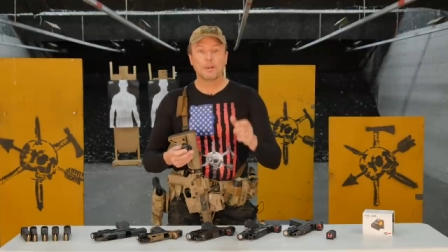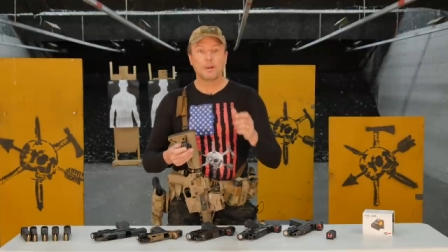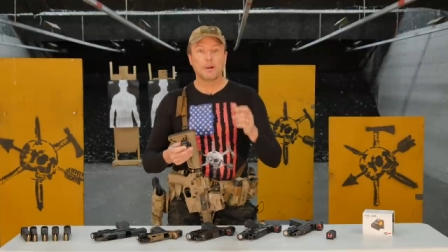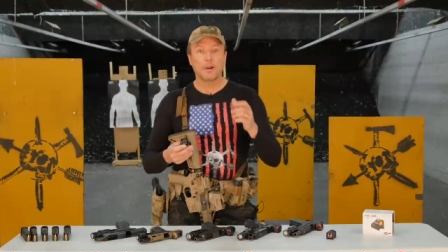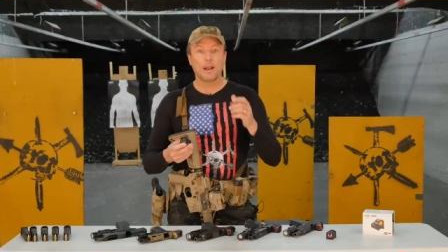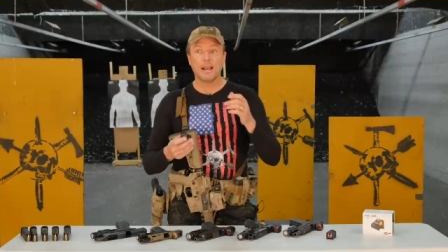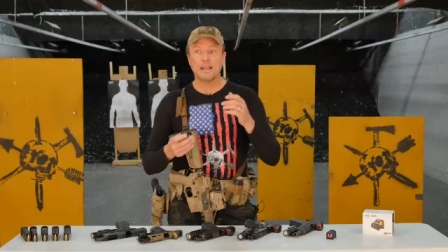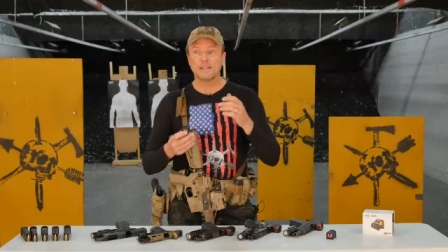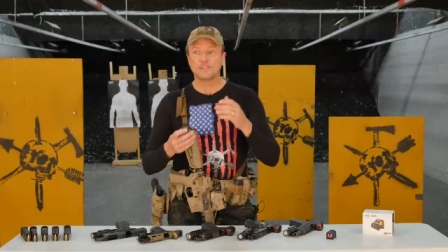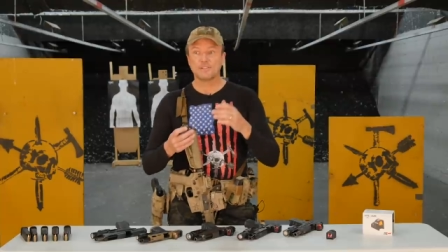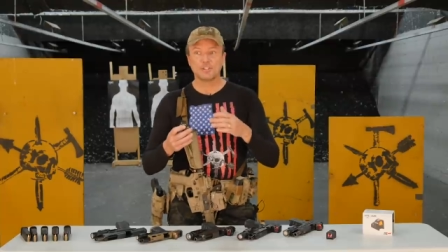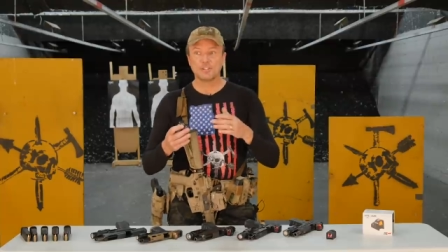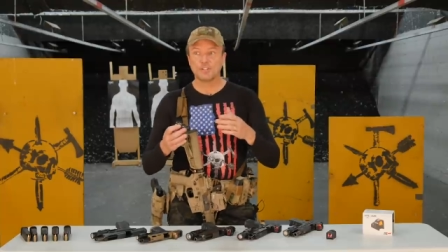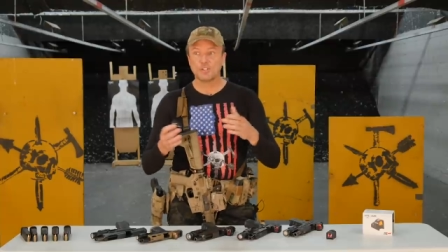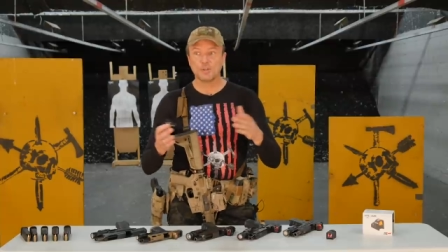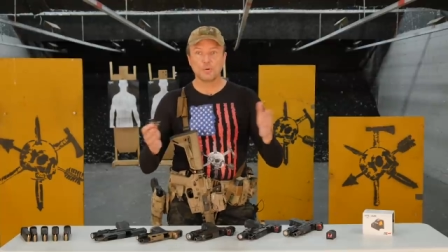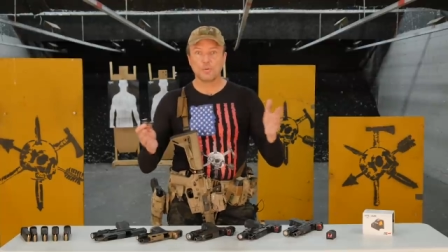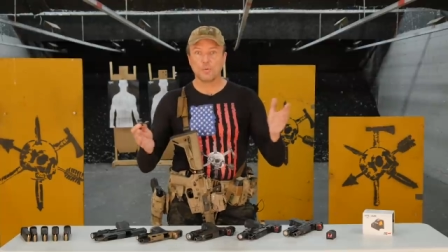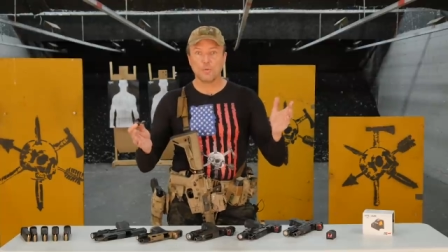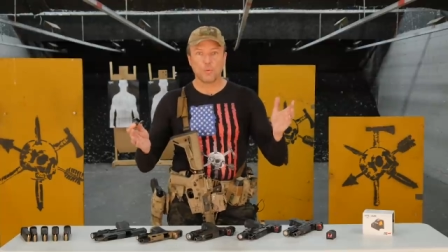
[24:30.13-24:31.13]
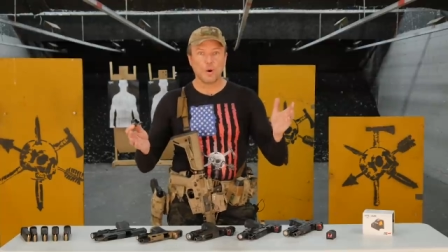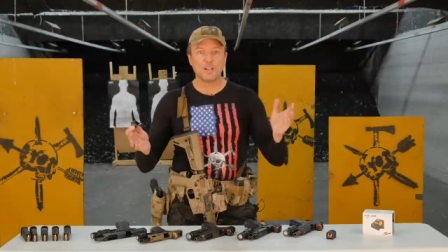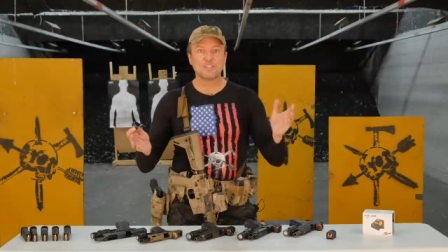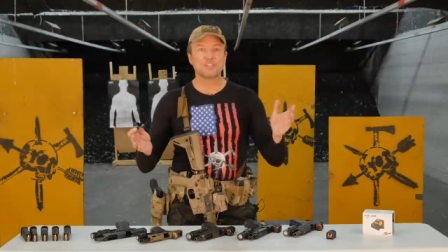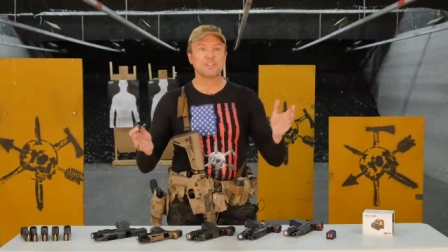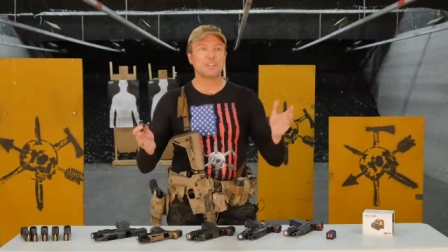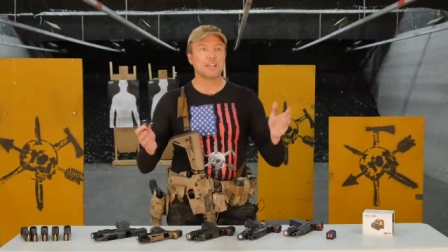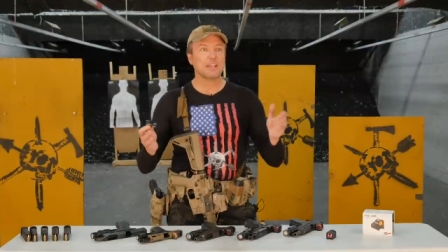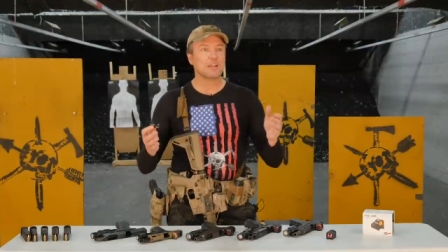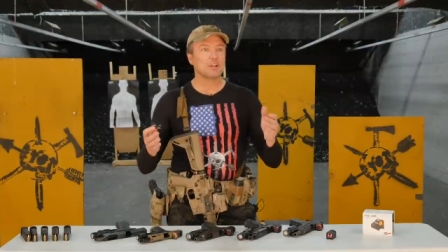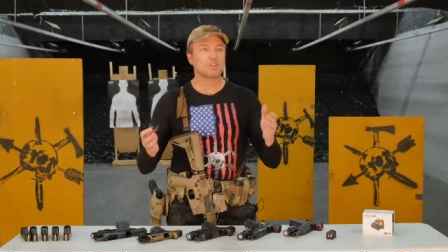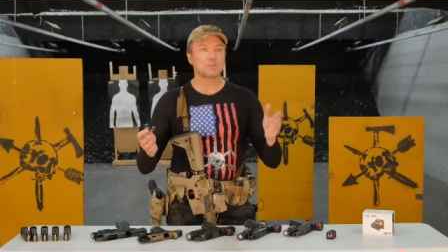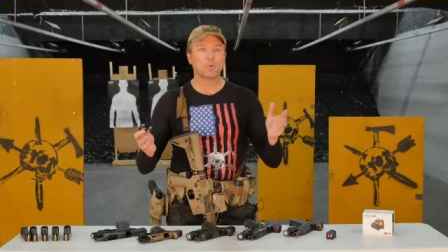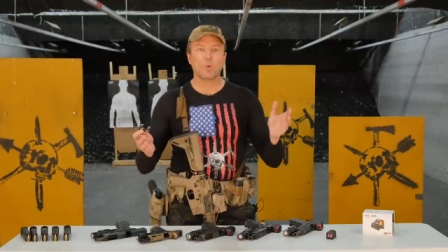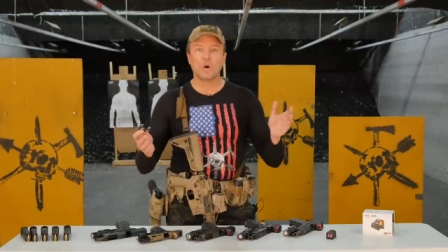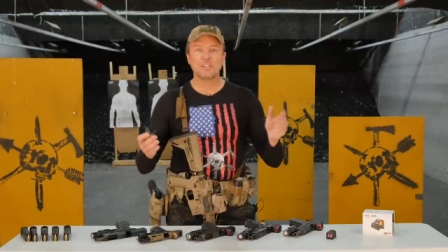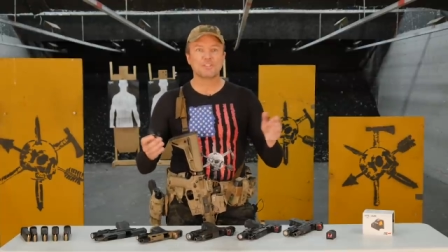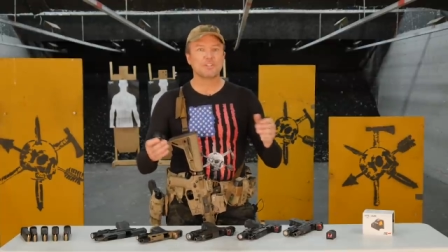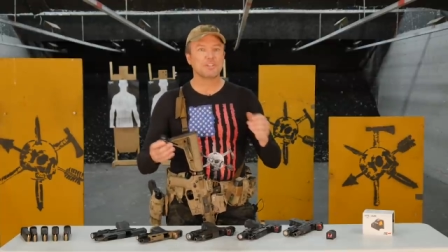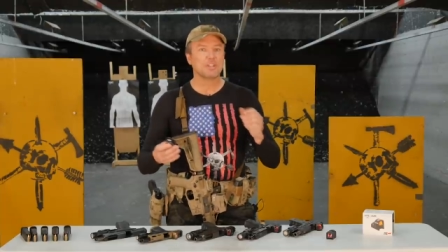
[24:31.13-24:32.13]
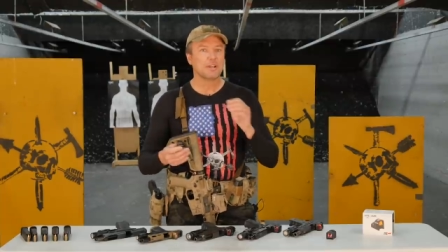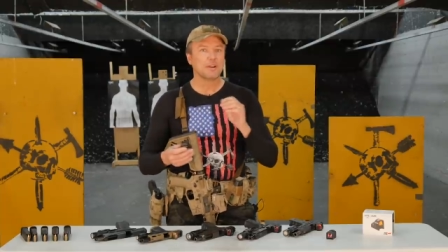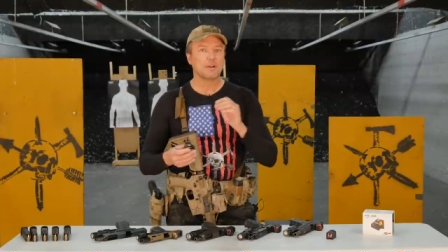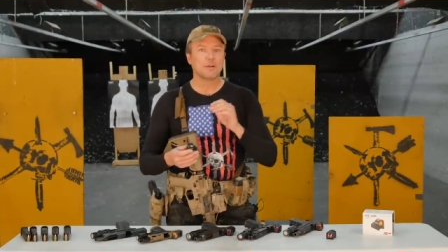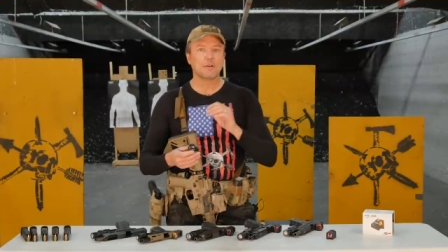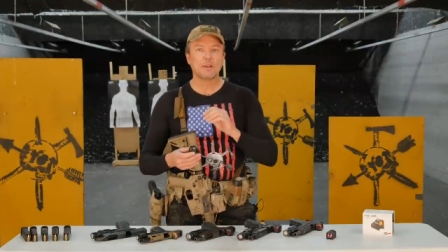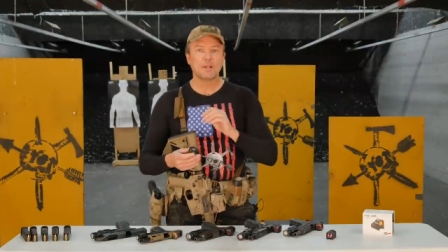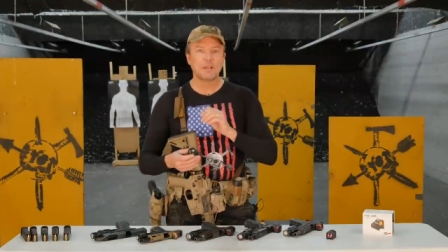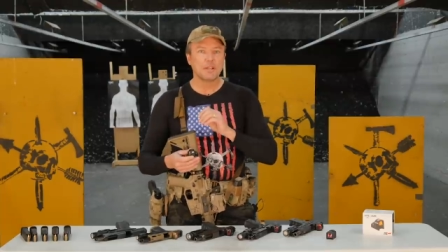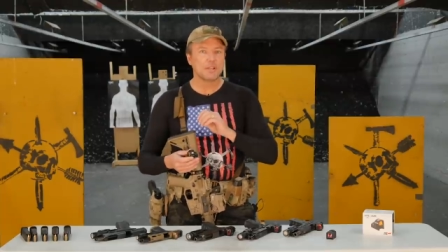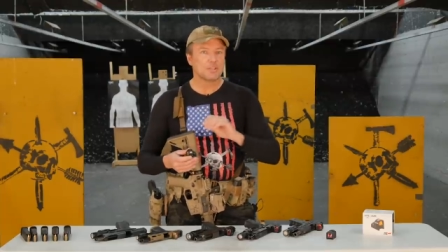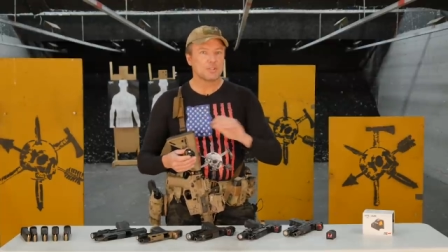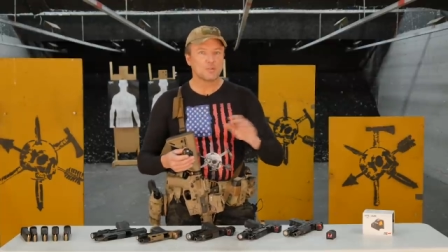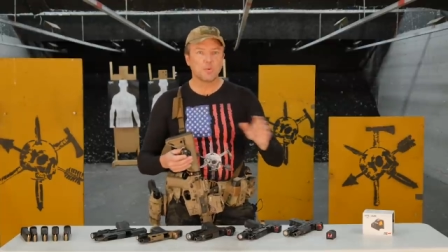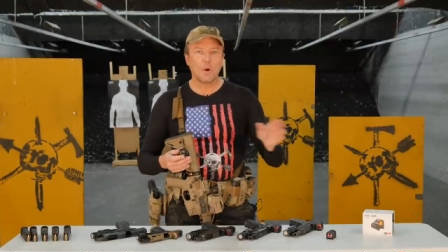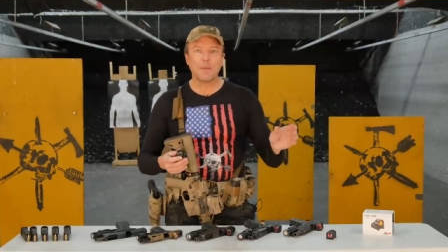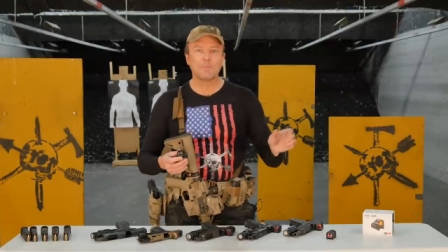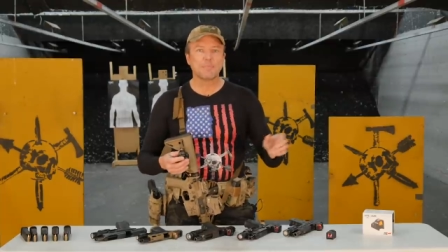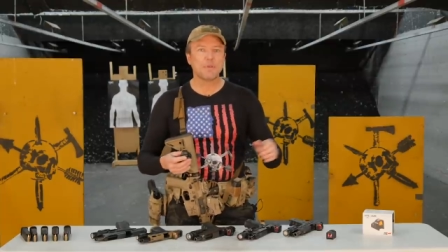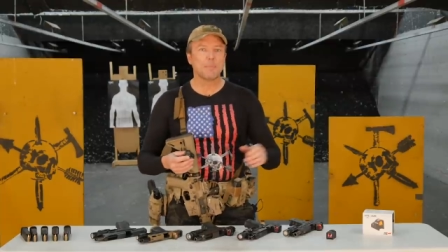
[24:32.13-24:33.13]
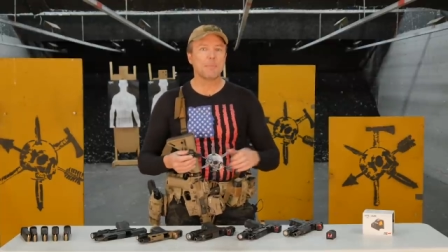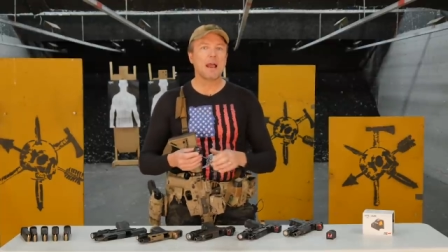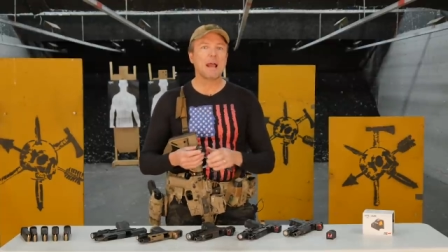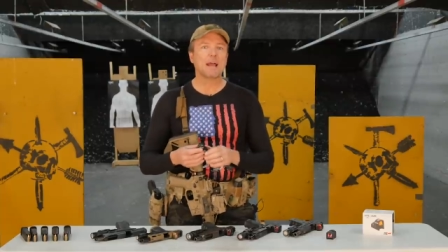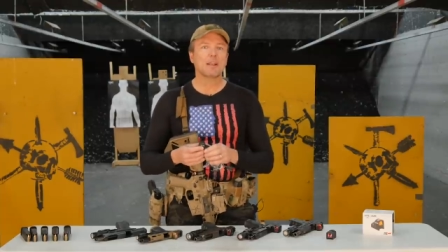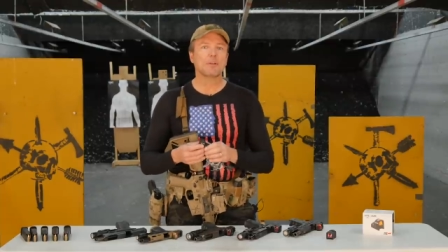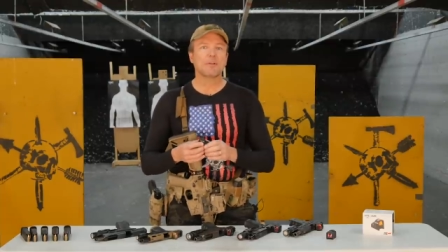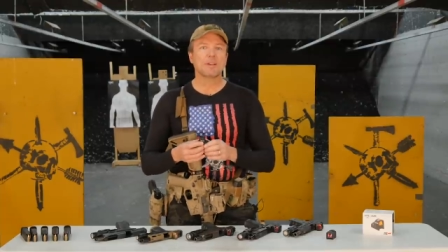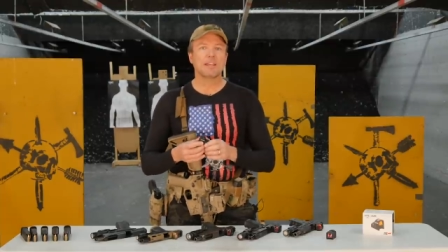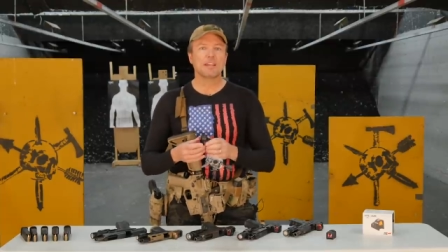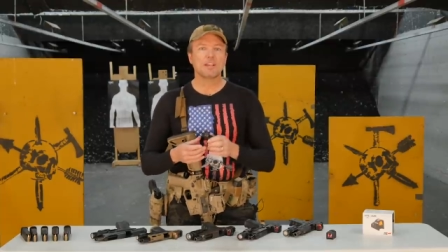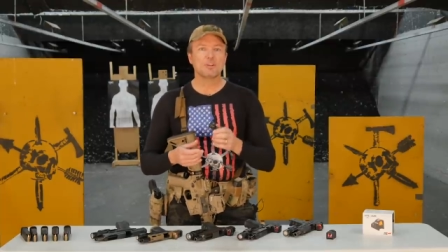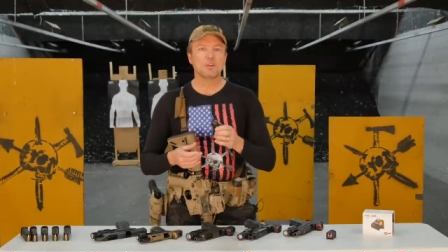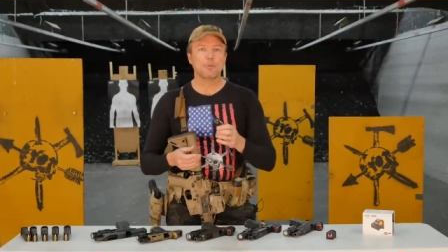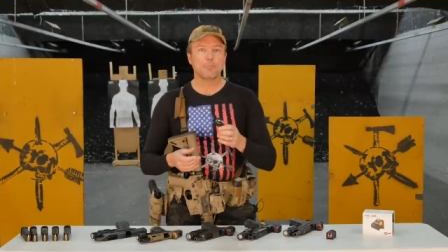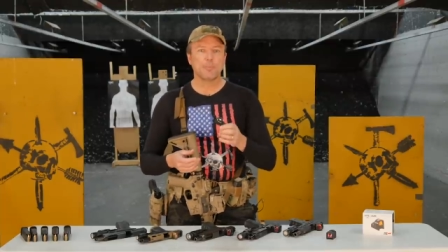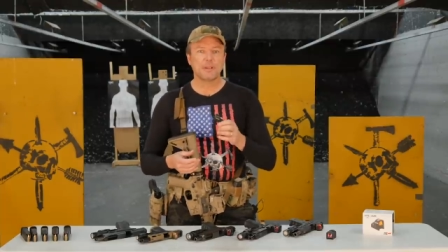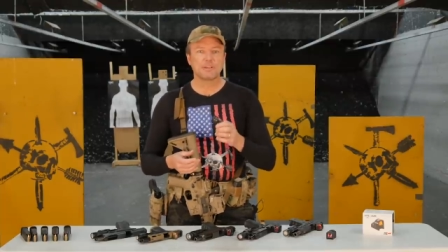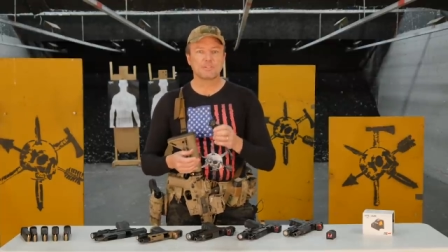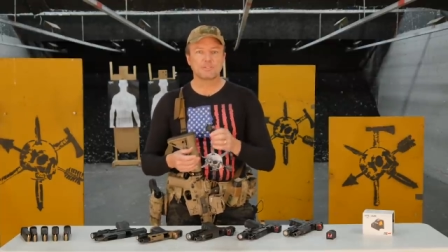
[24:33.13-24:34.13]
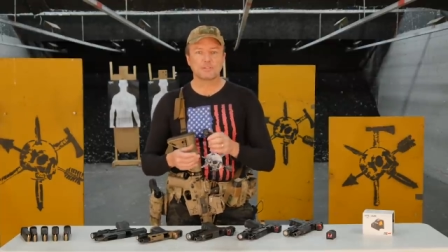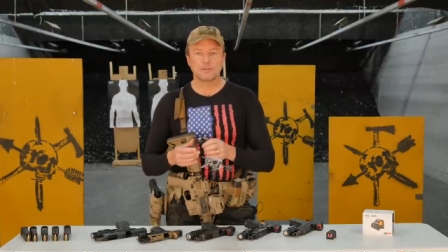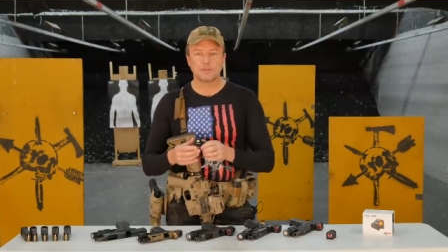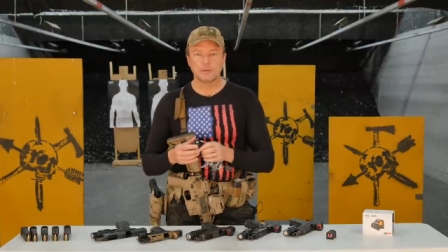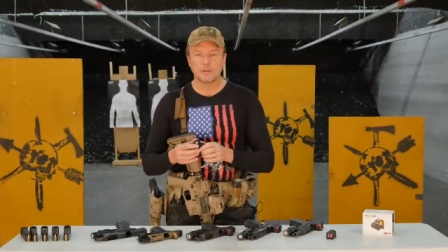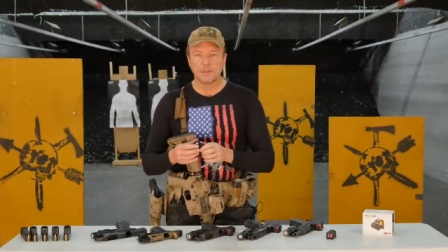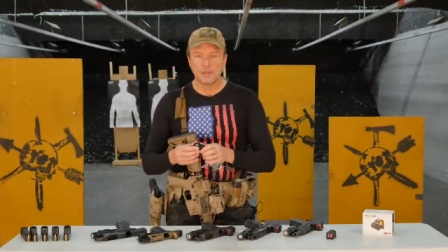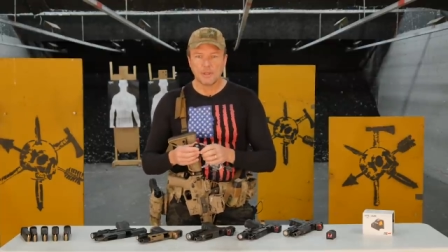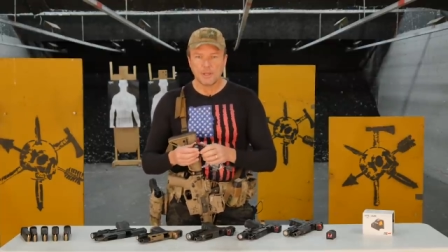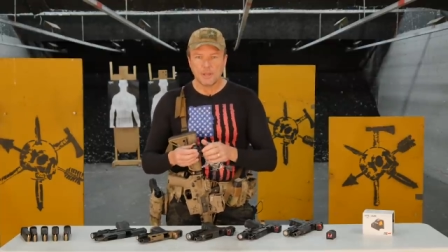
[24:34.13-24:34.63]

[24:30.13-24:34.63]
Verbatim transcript: right, to do once a year, twice a year, swap the battery in your pistol.